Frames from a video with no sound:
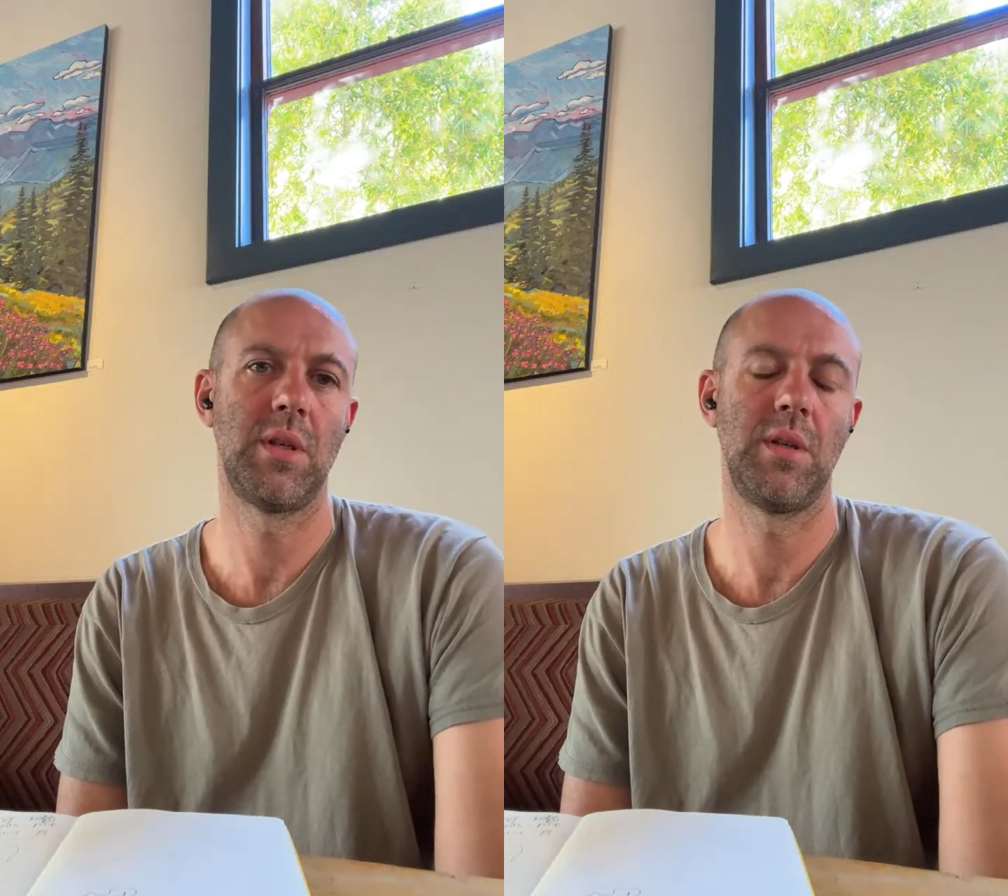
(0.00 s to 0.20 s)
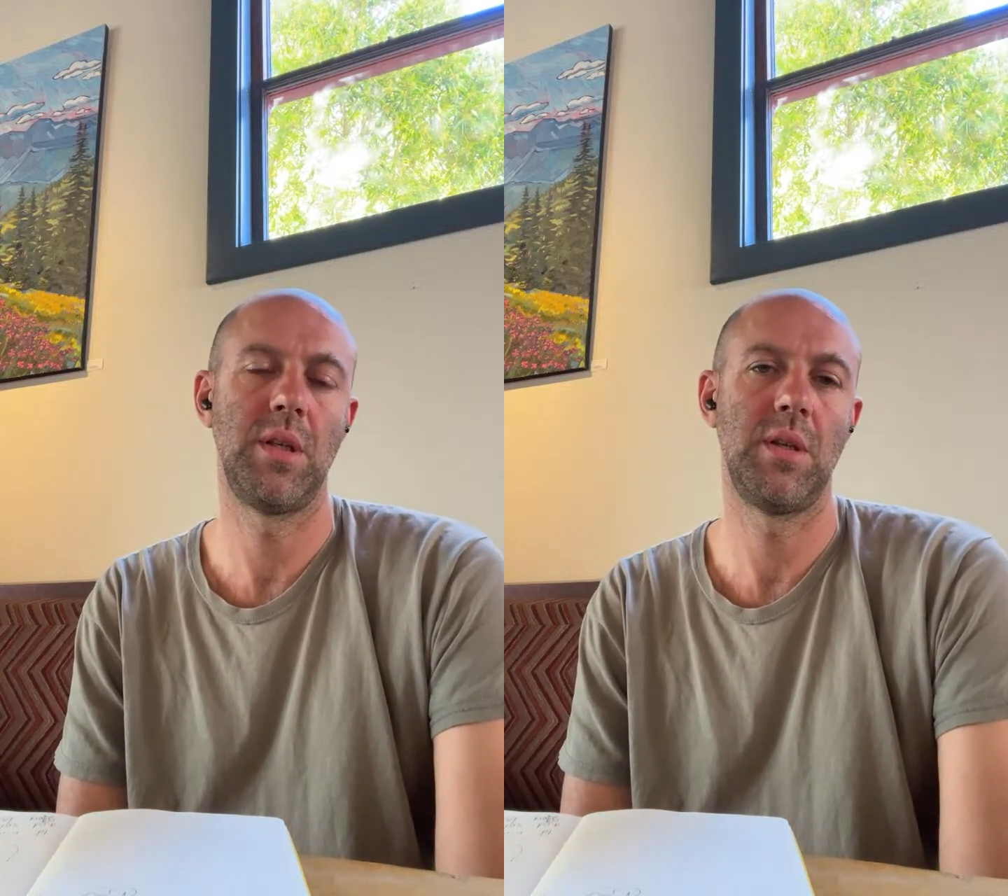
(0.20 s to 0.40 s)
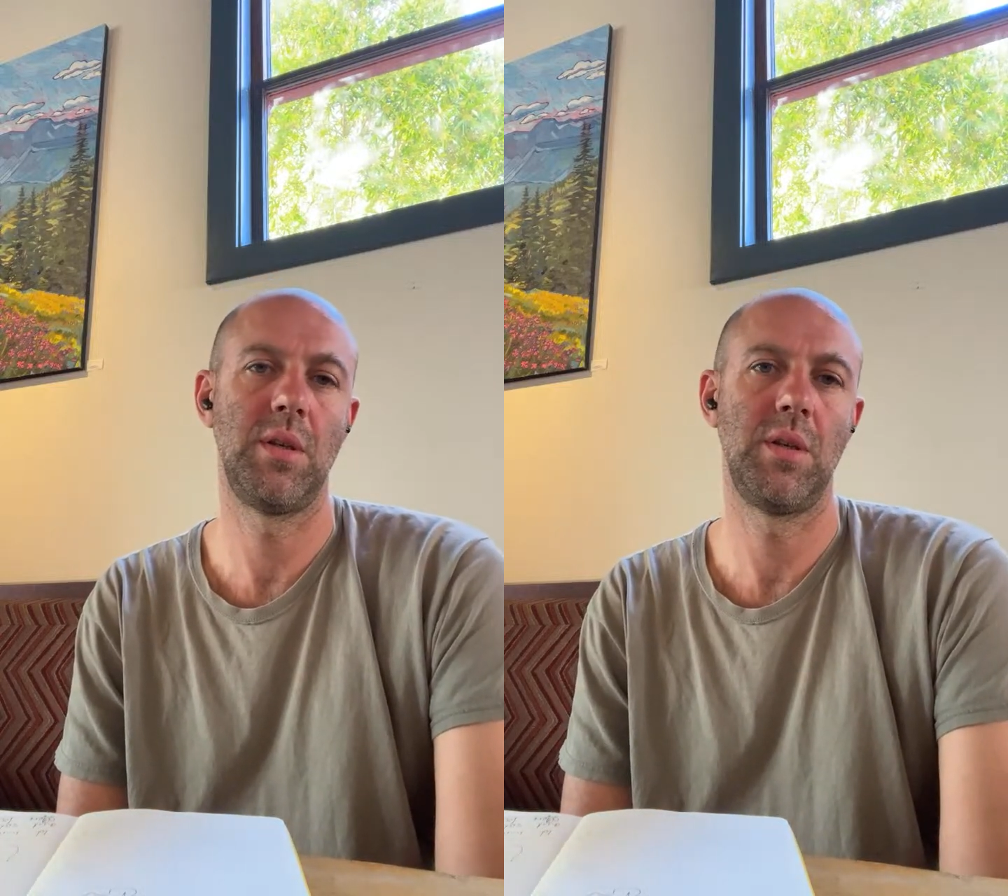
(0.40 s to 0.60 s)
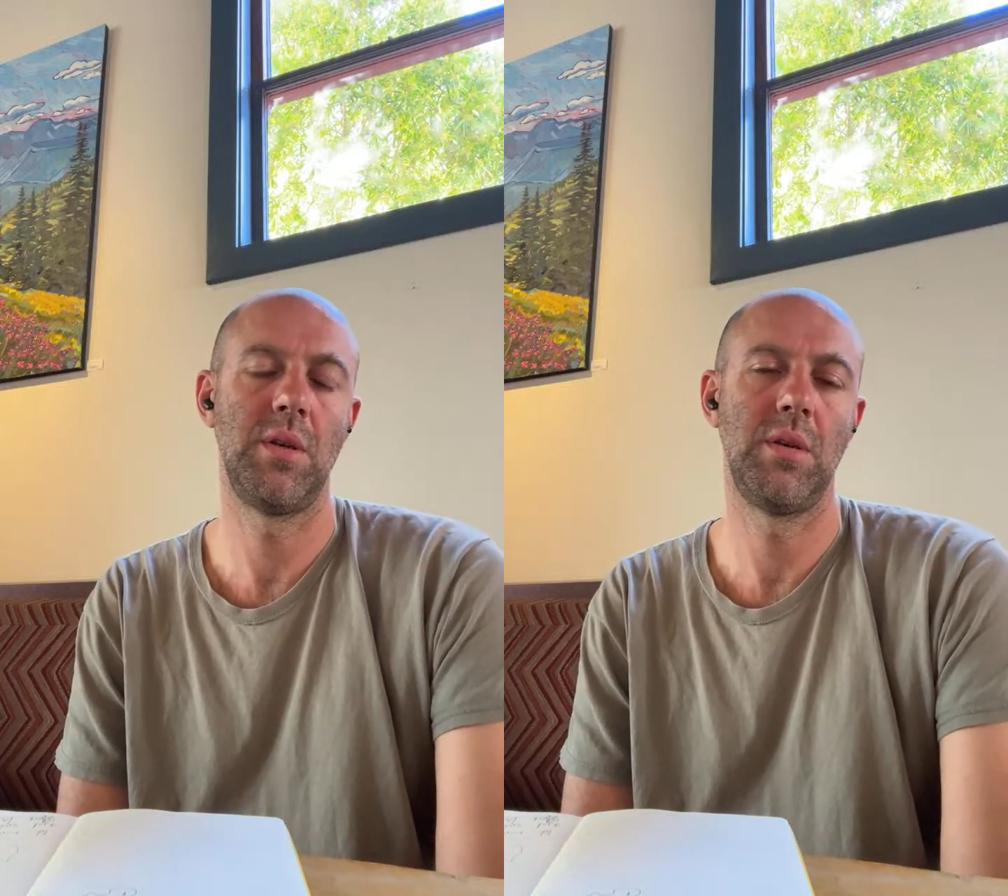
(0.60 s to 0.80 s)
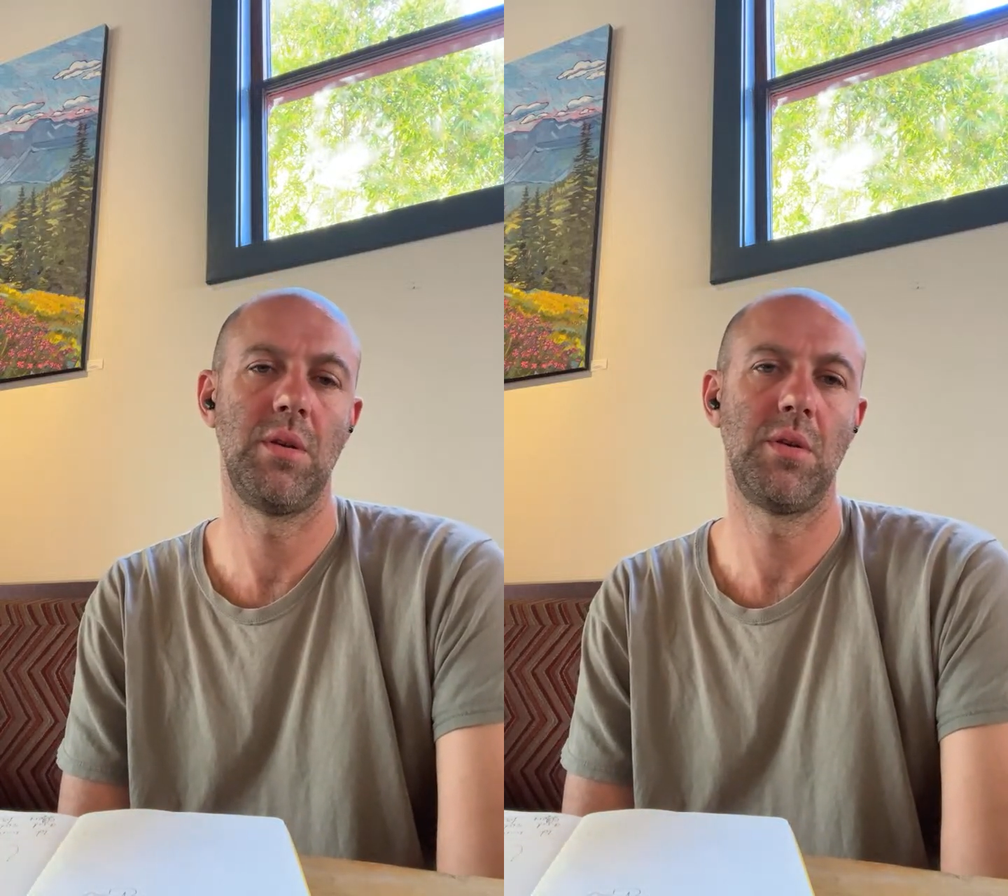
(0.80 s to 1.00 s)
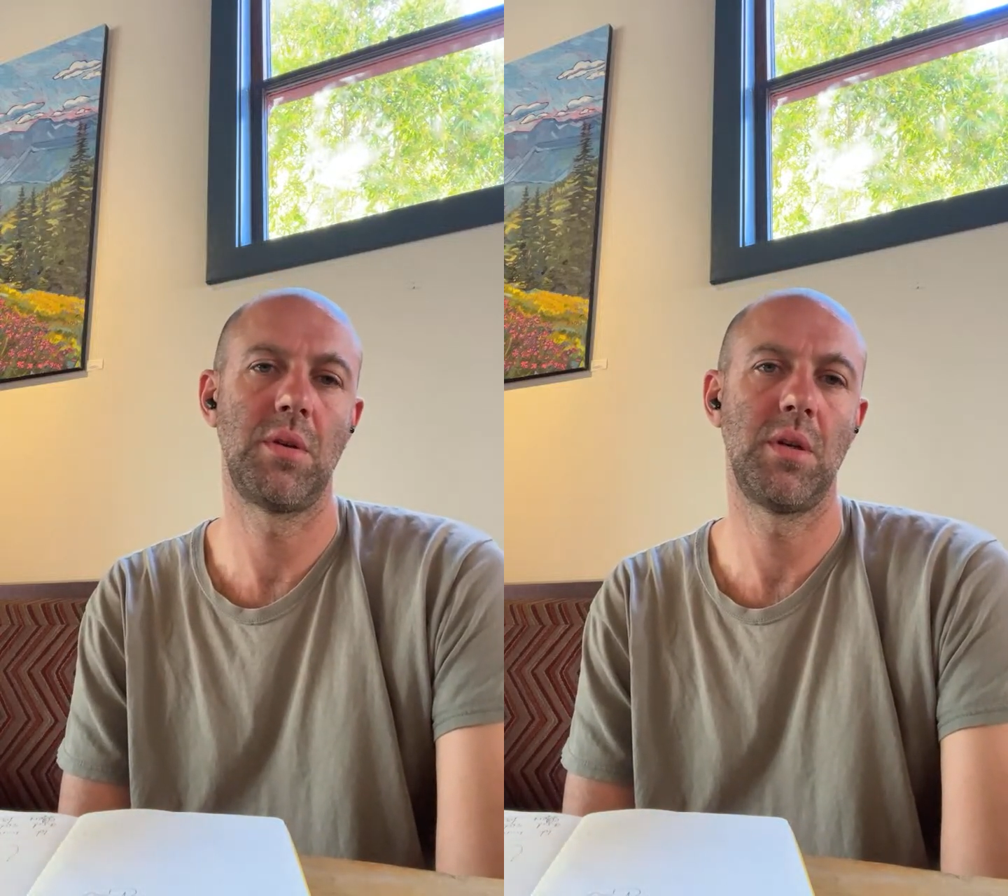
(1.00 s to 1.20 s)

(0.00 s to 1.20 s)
And you